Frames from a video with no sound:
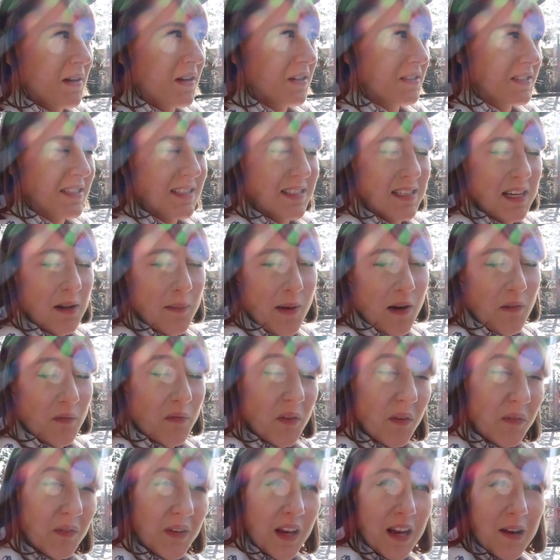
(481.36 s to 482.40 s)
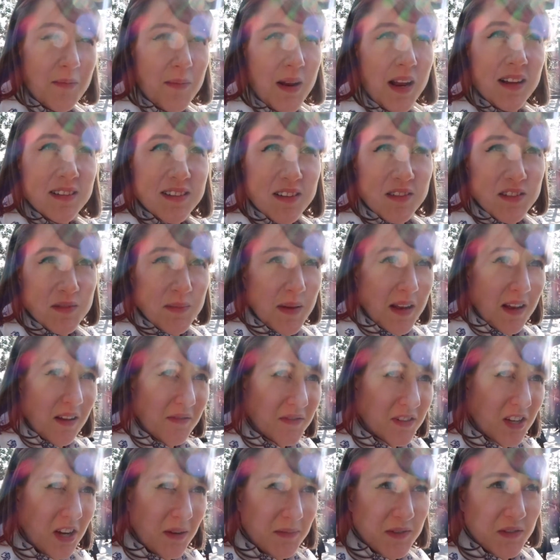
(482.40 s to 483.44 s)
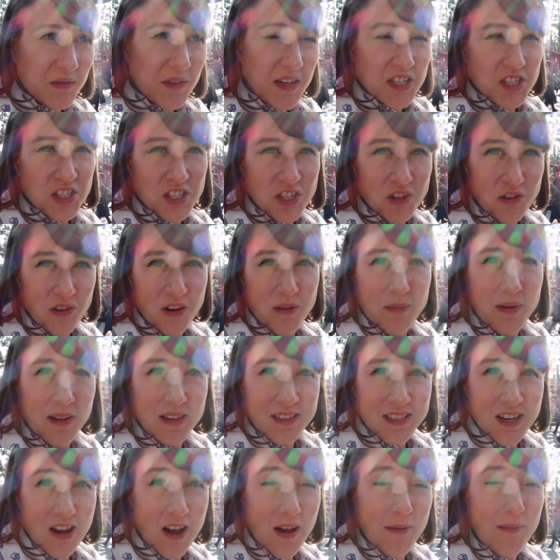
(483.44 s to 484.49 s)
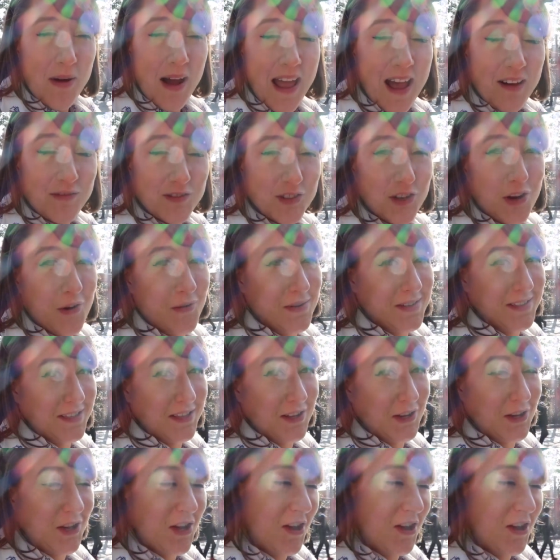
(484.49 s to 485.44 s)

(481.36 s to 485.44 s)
pass. It's in about 15 minutes. Gives me enough time to finish a churro by the time I have to go into the